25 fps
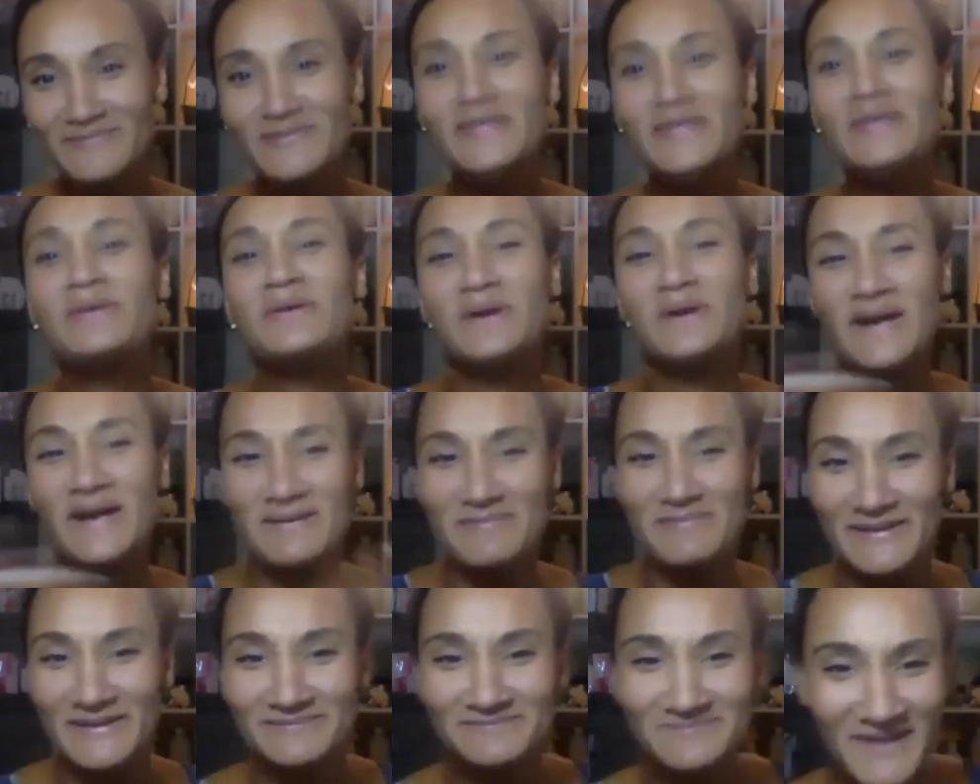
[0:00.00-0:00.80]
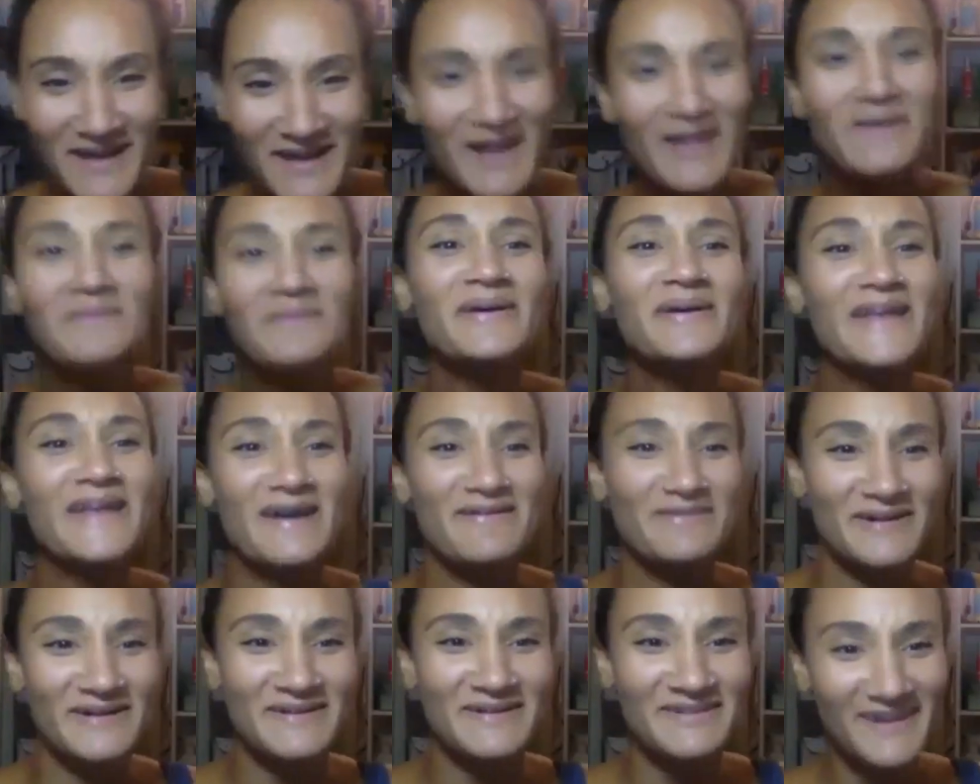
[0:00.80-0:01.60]
You know what I mean?
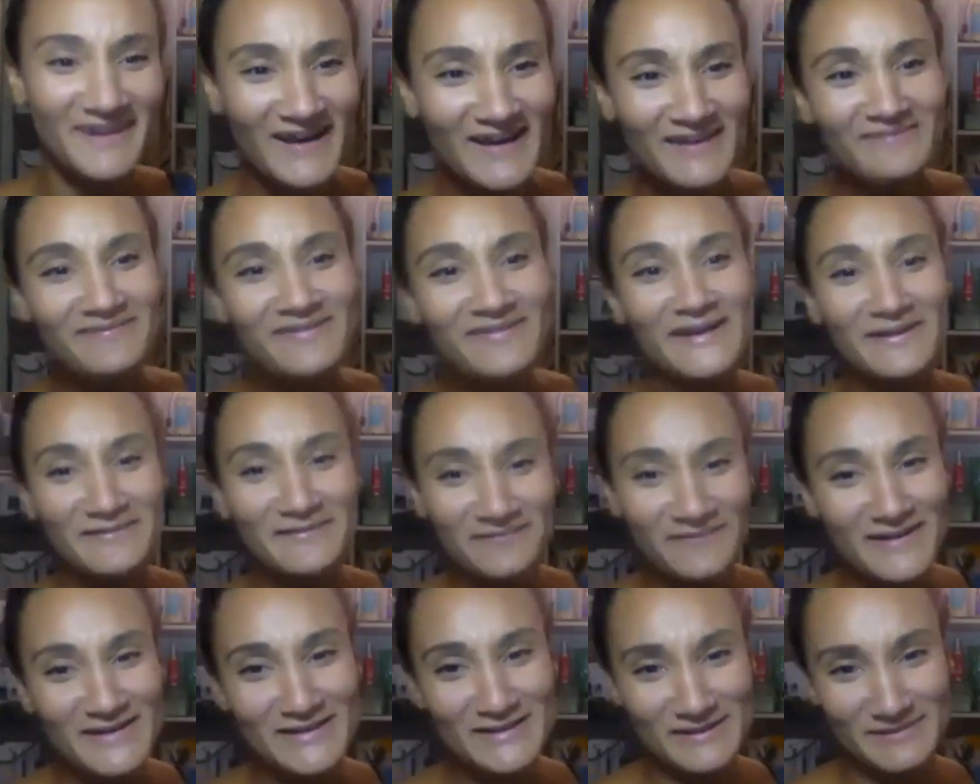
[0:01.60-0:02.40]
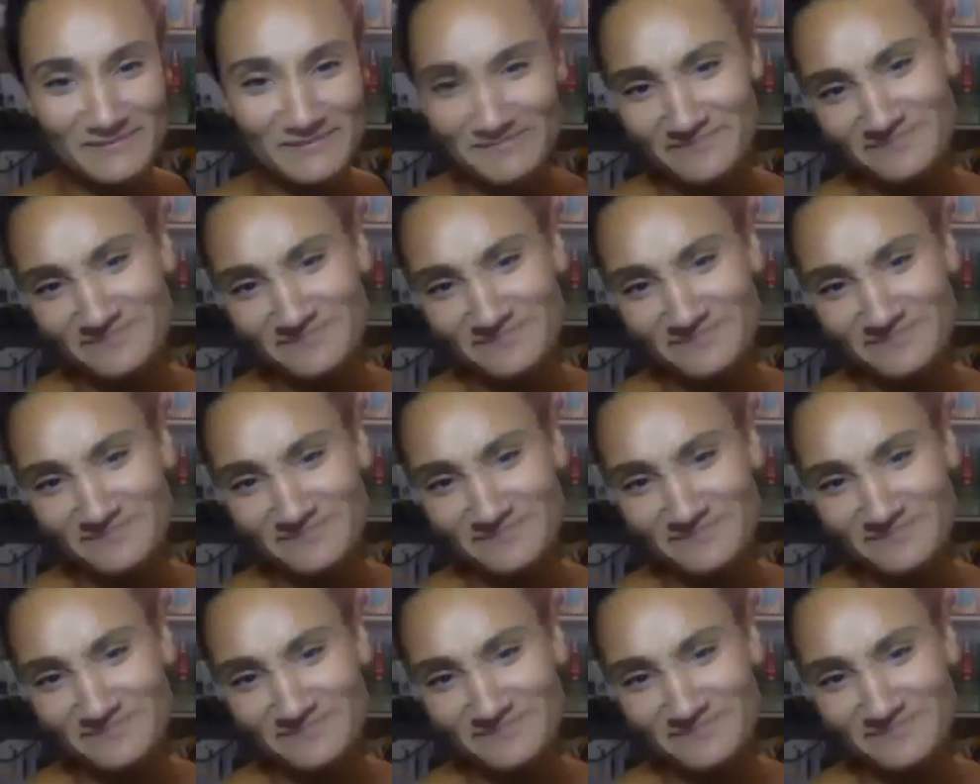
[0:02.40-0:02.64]
Whatever. Feed a fish. If